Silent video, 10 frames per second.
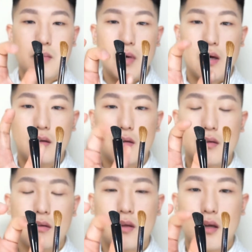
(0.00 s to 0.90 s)
and this
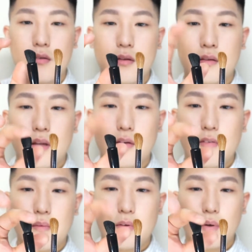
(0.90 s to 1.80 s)
is synthetic
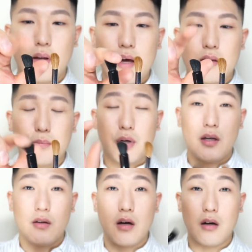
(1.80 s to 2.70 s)
fiber, so it has a
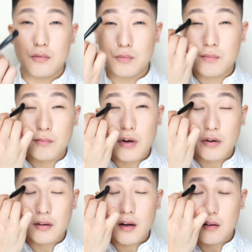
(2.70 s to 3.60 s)
pretty very
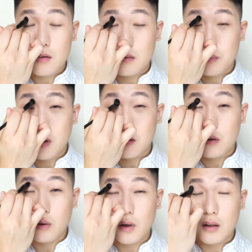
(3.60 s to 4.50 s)
nice spring
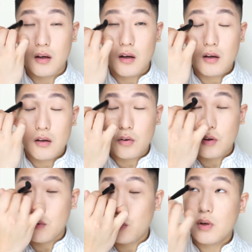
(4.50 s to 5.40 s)
to it. So you
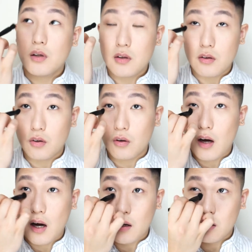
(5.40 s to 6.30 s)
can really just
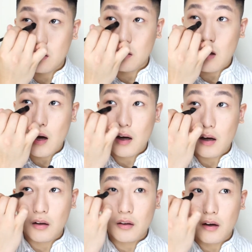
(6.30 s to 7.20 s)

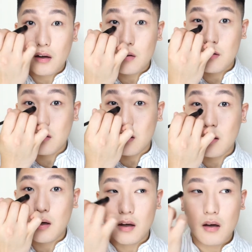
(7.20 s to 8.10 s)
under eye
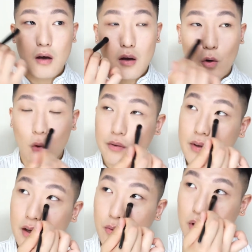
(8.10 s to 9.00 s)
concealing, or
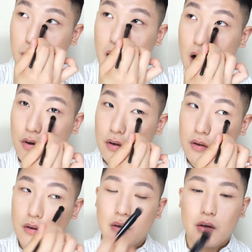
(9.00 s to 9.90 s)
setting with a powder,